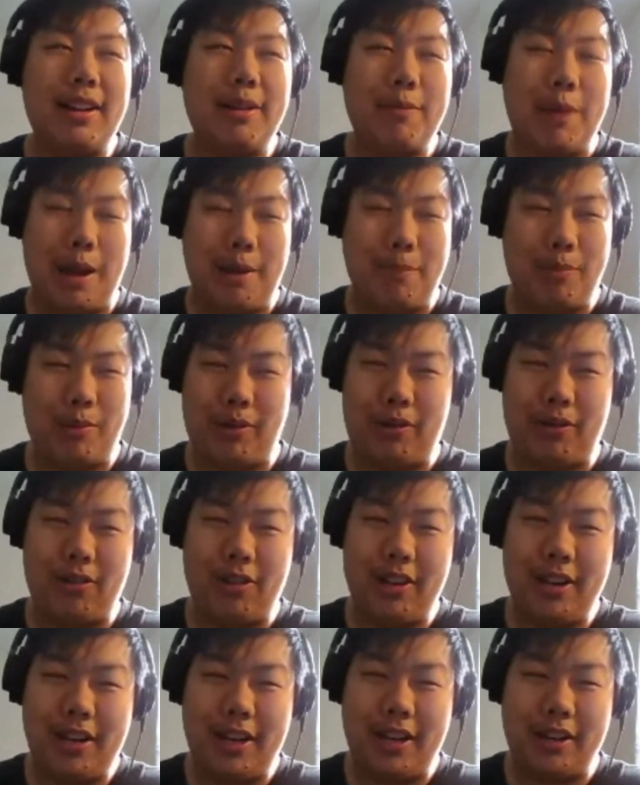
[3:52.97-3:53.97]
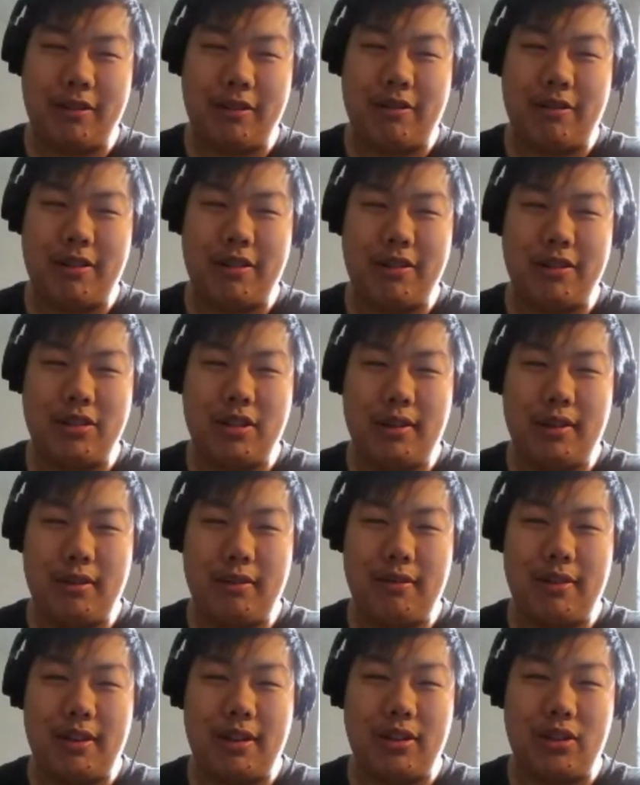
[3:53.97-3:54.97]
people in order
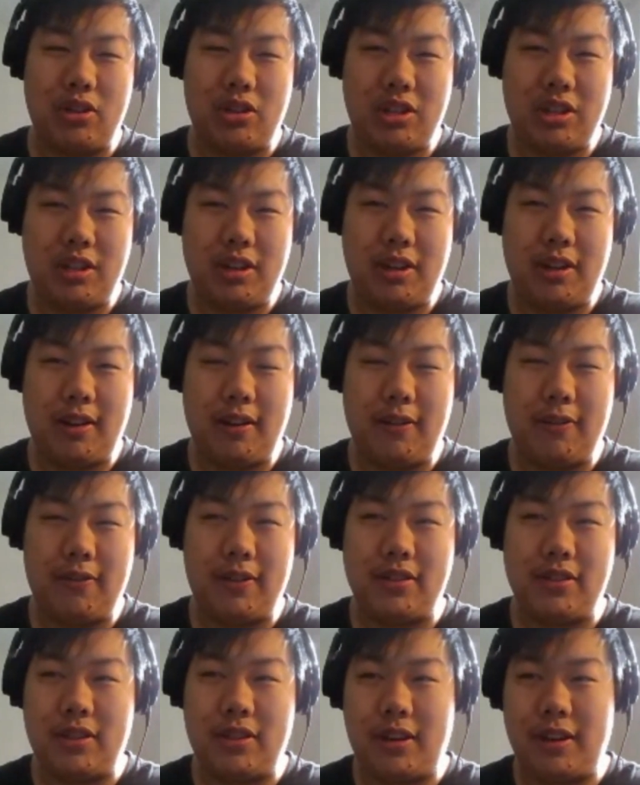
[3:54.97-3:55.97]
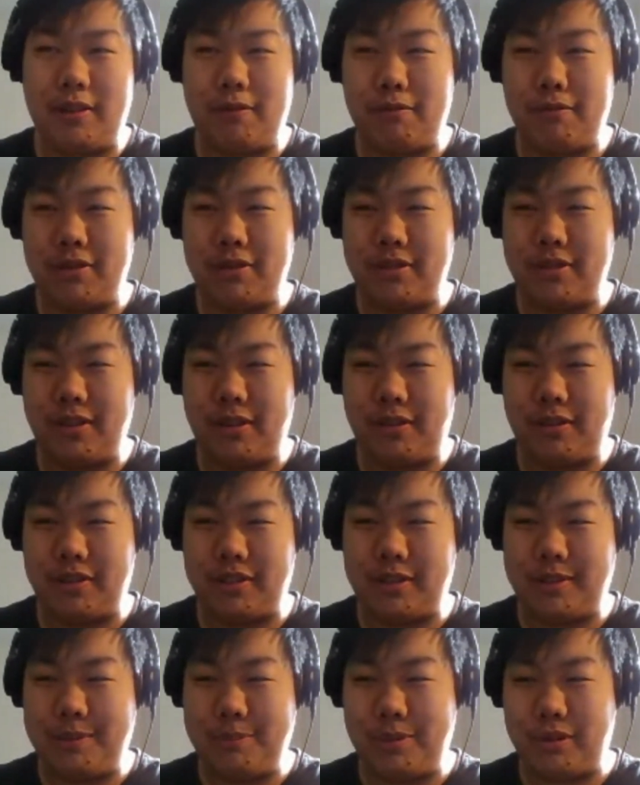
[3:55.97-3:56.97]
to achieve a certain
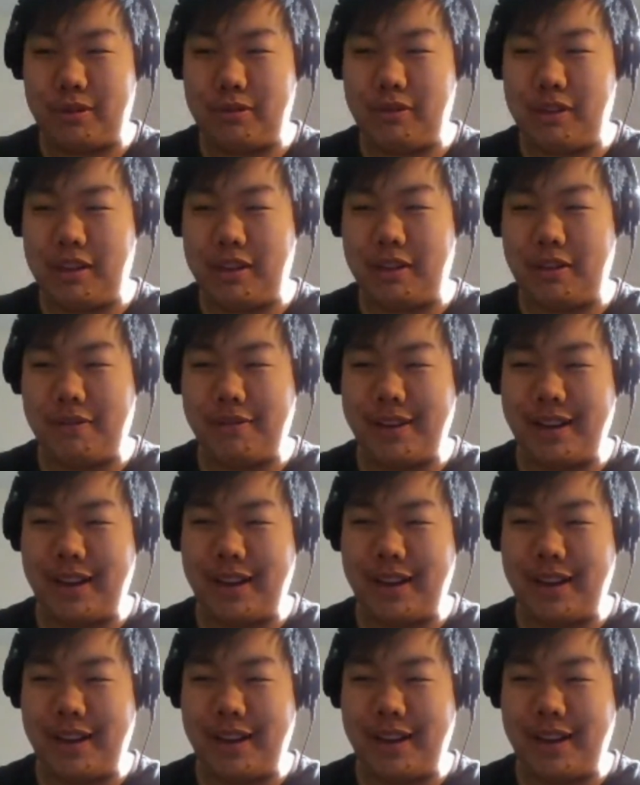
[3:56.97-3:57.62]
result between the mm-hmm.